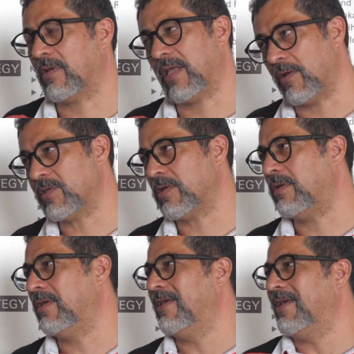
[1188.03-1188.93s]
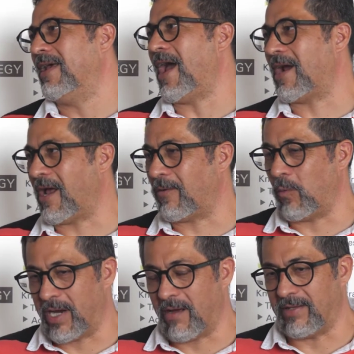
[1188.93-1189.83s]
For that reason,
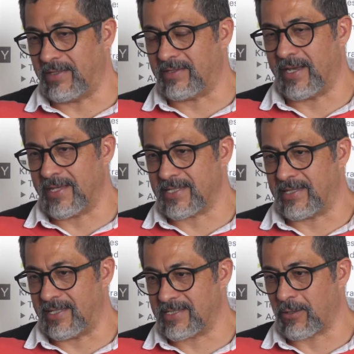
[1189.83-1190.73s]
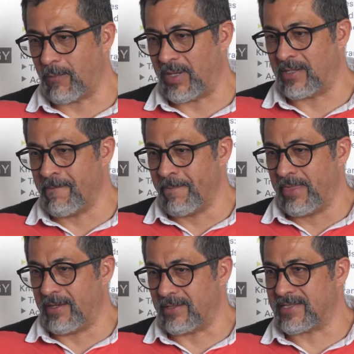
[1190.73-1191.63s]
we have interest in this topic
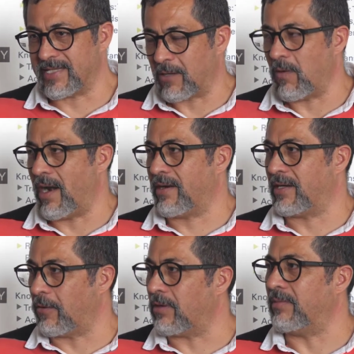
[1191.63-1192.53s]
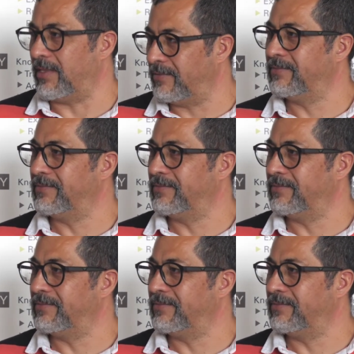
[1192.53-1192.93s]
in circular economy.